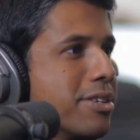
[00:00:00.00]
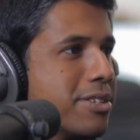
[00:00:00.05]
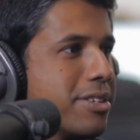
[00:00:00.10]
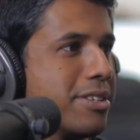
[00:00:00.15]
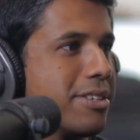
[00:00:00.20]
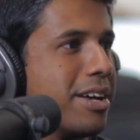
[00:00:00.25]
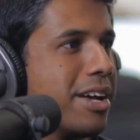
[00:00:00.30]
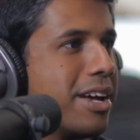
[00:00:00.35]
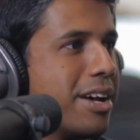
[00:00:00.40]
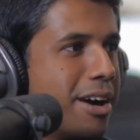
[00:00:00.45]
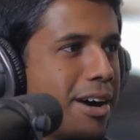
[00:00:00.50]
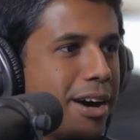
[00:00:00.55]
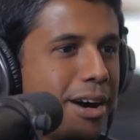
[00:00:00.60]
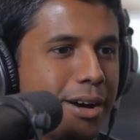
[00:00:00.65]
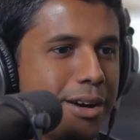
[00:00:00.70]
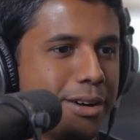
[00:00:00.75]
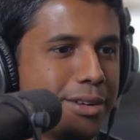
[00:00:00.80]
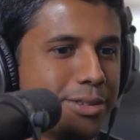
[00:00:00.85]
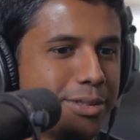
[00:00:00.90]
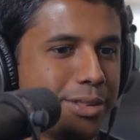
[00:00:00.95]
to like
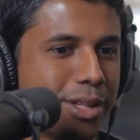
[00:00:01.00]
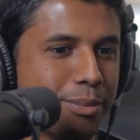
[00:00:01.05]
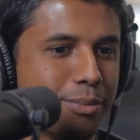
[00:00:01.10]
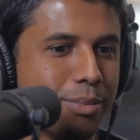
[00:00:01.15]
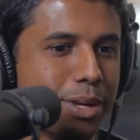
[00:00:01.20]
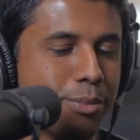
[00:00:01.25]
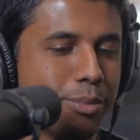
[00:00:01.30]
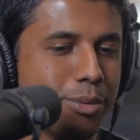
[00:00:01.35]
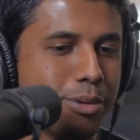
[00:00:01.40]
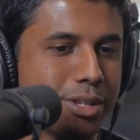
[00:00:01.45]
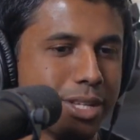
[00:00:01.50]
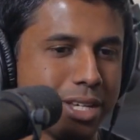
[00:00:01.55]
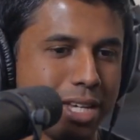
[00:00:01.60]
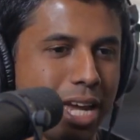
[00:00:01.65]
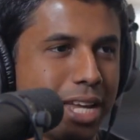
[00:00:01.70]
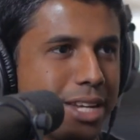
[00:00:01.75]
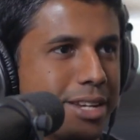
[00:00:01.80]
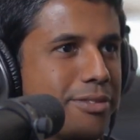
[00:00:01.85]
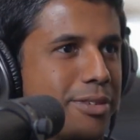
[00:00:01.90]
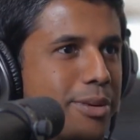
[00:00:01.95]
people, like 8 different
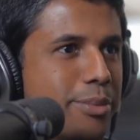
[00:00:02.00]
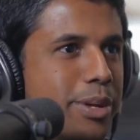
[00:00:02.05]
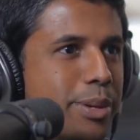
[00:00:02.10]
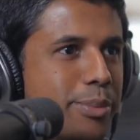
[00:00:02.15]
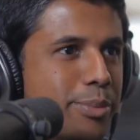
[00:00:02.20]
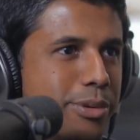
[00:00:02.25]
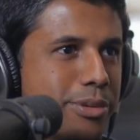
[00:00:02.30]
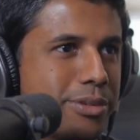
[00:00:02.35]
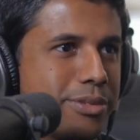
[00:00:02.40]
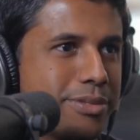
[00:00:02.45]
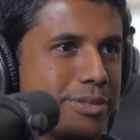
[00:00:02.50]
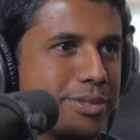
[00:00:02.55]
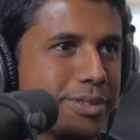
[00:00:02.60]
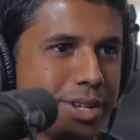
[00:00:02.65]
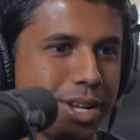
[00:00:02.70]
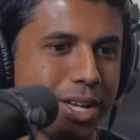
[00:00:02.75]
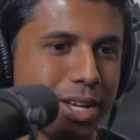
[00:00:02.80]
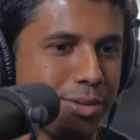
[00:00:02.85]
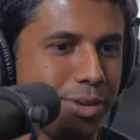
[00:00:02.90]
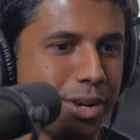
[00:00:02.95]
people, like
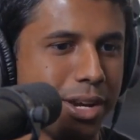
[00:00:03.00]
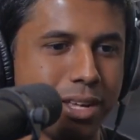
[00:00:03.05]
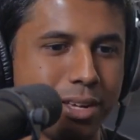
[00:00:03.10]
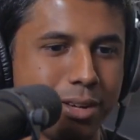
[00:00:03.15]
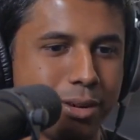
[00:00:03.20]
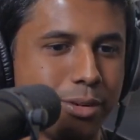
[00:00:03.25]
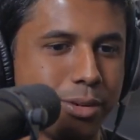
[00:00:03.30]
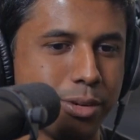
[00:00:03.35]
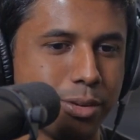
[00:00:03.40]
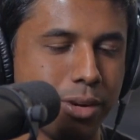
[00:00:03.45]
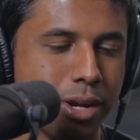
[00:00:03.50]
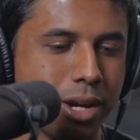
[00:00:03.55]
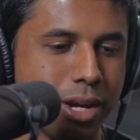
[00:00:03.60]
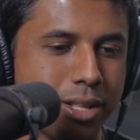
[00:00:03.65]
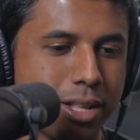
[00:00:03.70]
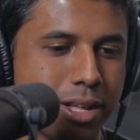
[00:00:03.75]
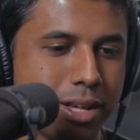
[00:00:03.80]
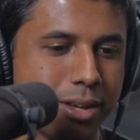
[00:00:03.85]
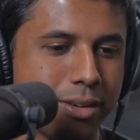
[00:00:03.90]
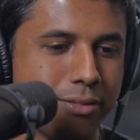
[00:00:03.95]
creating like a video for
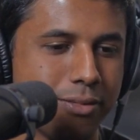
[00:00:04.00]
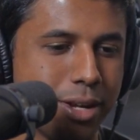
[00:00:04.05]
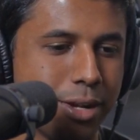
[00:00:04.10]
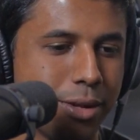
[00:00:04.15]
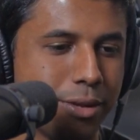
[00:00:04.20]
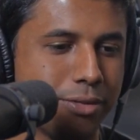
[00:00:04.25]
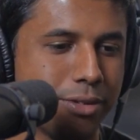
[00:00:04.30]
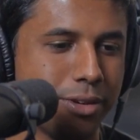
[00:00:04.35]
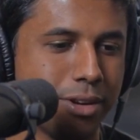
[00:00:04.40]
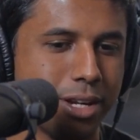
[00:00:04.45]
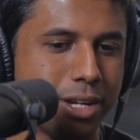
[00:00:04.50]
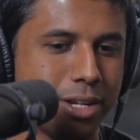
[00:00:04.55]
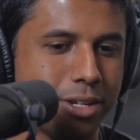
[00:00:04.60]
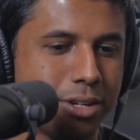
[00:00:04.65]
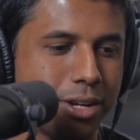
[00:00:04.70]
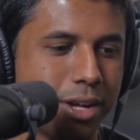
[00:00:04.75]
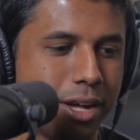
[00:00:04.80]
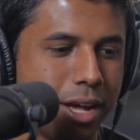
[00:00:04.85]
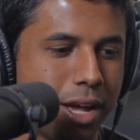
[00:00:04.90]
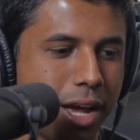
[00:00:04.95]
each. And I found
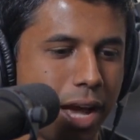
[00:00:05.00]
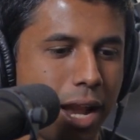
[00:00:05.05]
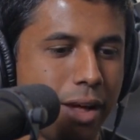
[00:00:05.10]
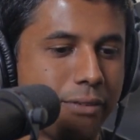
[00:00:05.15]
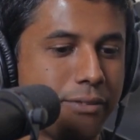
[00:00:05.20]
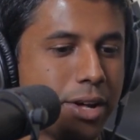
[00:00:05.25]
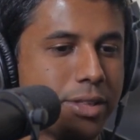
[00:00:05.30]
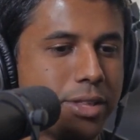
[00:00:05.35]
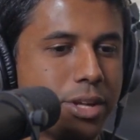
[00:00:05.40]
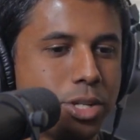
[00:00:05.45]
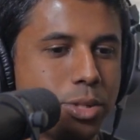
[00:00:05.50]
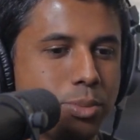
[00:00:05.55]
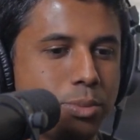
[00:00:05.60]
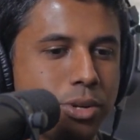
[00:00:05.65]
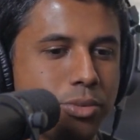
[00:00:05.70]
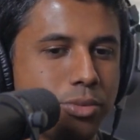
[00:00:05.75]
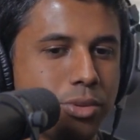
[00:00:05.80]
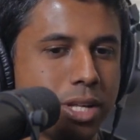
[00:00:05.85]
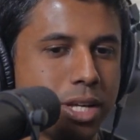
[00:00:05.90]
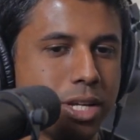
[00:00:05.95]
that to be really interesting. That
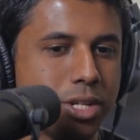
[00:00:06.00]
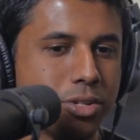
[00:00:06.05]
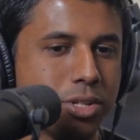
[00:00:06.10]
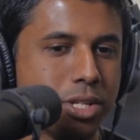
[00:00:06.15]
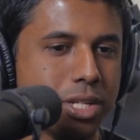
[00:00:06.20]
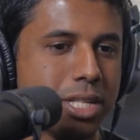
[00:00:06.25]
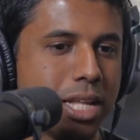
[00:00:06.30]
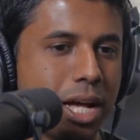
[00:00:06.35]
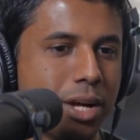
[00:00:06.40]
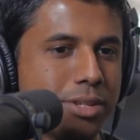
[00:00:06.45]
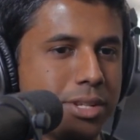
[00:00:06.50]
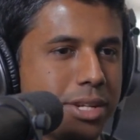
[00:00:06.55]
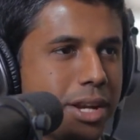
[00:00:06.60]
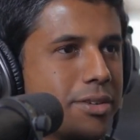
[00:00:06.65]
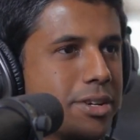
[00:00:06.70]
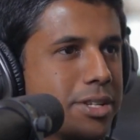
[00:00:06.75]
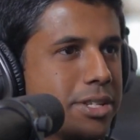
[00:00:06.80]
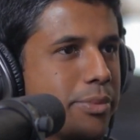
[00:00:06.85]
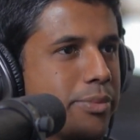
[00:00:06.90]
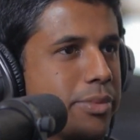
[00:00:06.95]
was never something I
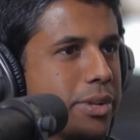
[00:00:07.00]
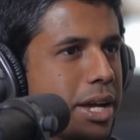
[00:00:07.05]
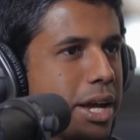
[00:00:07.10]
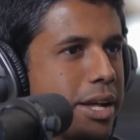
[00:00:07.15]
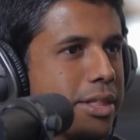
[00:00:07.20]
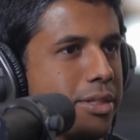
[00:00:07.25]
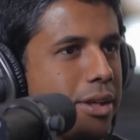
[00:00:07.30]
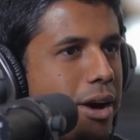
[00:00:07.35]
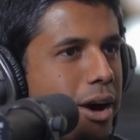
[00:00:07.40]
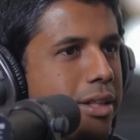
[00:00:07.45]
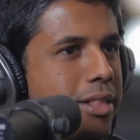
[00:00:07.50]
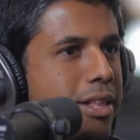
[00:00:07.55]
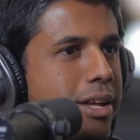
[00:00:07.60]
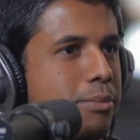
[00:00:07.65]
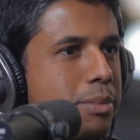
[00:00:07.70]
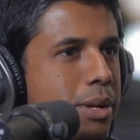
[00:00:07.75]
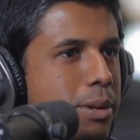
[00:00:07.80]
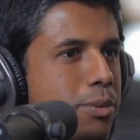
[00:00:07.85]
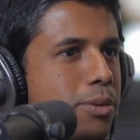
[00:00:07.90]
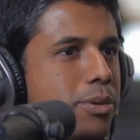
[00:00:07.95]
thought like people would do.
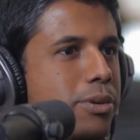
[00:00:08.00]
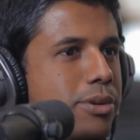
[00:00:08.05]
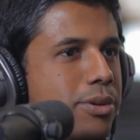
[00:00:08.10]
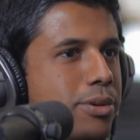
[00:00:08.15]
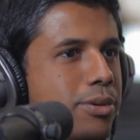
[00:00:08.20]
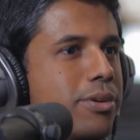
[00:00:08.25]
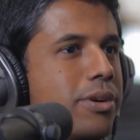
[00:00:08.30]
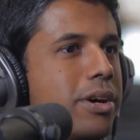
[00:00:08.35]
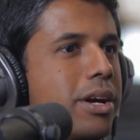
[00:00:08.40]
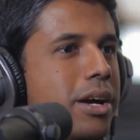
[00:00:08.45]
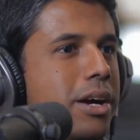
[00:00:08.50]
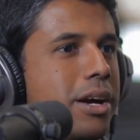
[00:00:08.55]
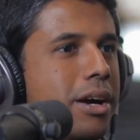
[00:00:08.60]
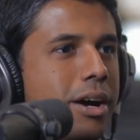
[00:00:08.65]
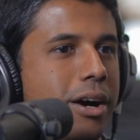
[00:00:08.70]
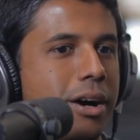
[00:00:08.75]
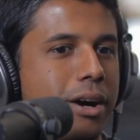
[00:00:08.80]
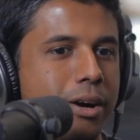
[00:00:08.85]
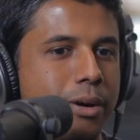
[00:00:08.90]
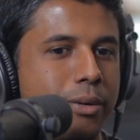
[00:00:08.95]

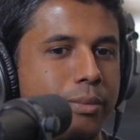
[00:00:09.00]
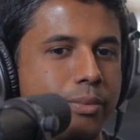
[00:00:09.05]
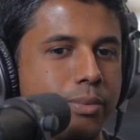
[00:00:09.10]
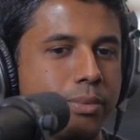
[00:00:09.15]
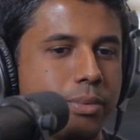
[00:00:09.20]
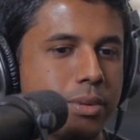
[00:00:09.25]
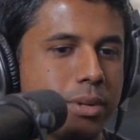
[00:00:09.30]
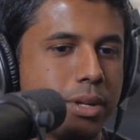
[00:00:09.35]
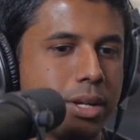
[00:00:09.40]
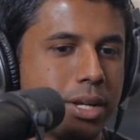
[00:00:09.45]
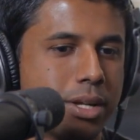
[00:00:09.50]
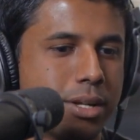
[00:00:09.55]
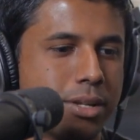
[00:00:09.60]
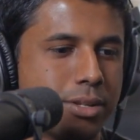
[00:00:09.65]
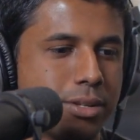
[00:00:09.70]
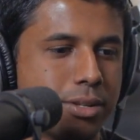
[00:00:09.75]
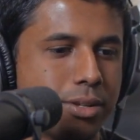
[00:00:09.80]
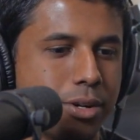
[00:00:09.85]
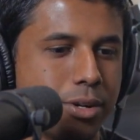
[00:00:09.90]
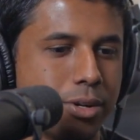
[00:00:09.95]
So
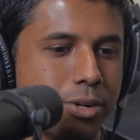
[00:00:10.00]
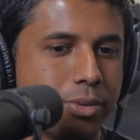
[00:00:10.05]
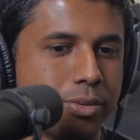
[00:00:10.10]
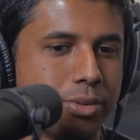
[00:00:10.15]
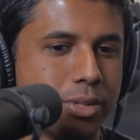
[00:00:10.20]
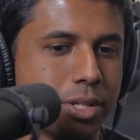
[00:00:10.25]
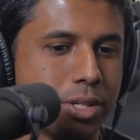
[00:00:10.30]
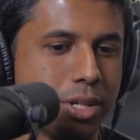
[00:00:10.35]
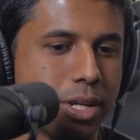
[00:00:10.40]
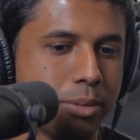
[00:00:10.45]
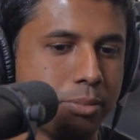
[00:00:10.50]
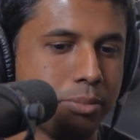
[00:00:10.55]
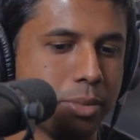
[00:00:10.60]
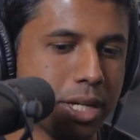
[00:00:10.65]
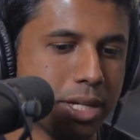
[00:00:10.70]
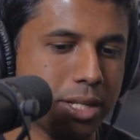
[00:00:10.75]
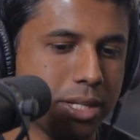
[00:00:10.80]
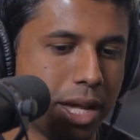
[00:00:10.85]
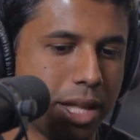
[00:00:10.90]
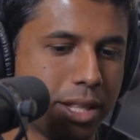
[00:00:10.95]
then because then the product
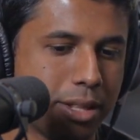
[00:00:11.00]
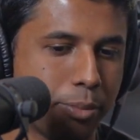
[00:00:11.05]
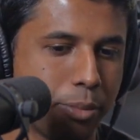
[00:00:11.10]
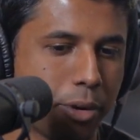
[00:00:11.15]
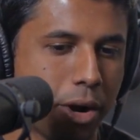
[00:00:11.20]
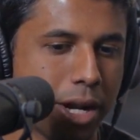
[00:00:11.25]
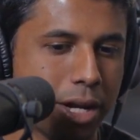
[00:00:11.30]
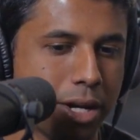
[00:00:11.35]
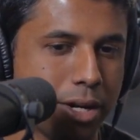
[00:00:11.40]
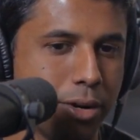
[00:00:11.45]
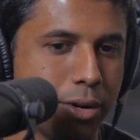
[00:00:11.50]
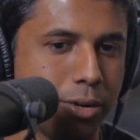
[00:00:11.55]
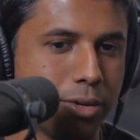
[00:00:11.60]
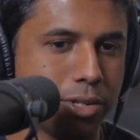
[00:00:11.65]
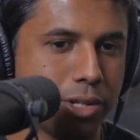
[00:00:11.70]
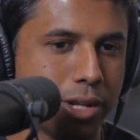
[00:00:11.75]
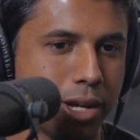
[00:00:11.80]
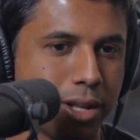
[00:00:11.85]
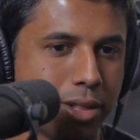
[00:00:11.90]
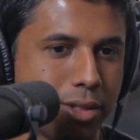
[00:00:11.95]
grows like through the
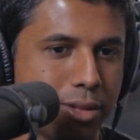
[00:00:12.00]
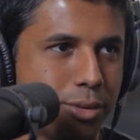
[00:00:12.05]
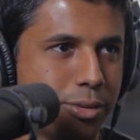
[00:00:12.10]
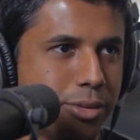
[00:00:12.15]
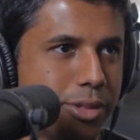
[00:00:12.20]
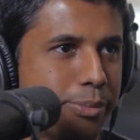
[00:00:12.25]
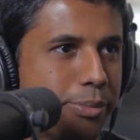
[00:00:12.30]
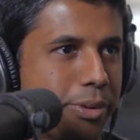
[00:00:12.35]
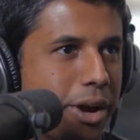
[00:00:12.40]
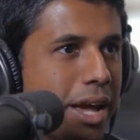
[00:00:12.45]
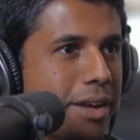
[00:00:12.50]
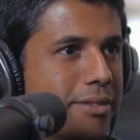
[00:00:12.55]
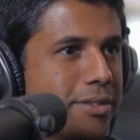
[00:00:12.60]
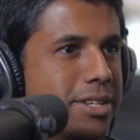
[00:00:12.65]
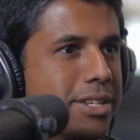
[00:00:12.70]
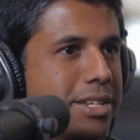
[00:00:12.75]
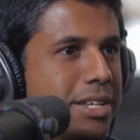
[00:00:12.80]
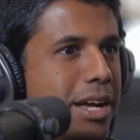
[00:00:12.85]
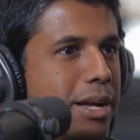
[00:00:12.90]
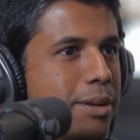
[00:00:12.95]
private DMs,
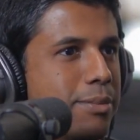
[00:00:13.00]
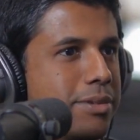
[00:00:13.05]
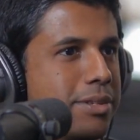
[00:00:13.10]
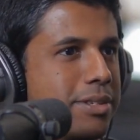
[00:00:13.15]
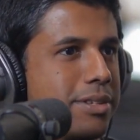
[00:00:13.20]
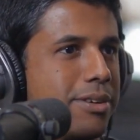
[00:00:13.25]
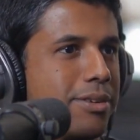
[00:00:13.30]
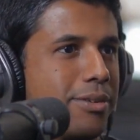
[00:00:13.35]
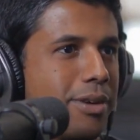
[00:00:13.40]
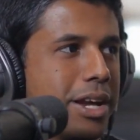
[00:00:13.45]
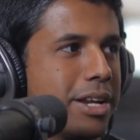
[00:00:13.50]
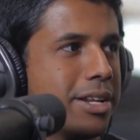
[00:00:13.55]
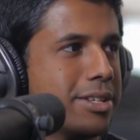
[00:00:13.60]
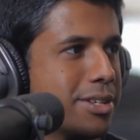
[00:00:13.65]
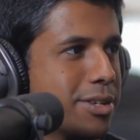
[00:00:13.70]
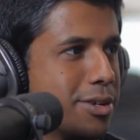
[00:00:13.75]
right? It doesn't grow through public